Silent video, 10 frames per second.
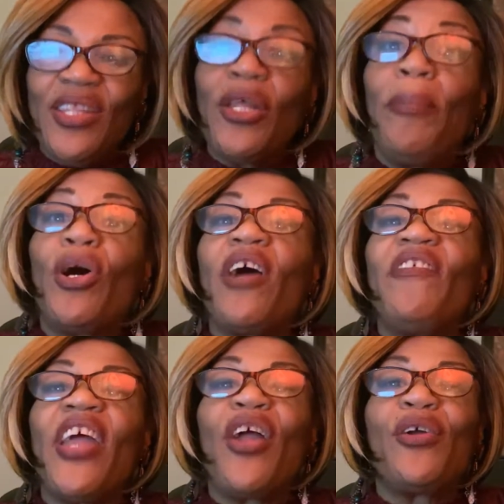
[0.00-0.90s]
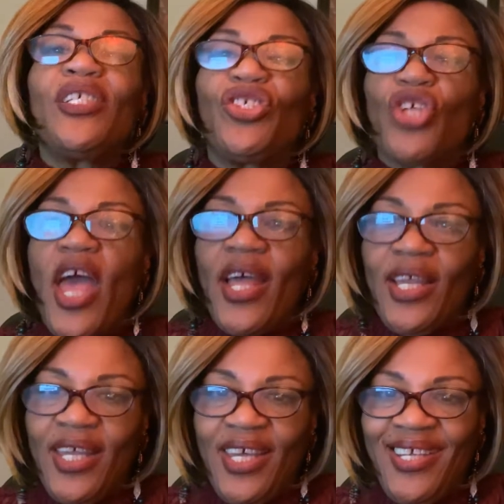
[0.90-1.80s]
the book of Heiress
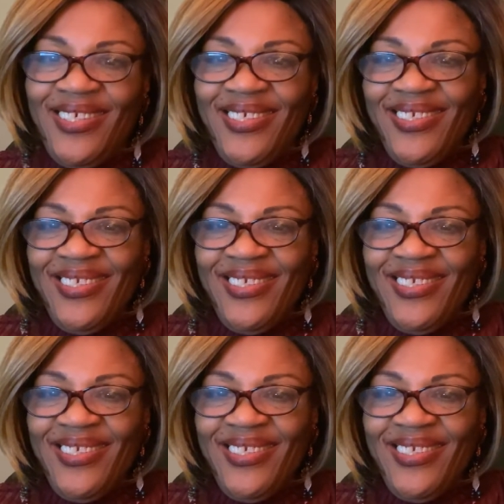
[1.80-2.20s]
Jacqueline.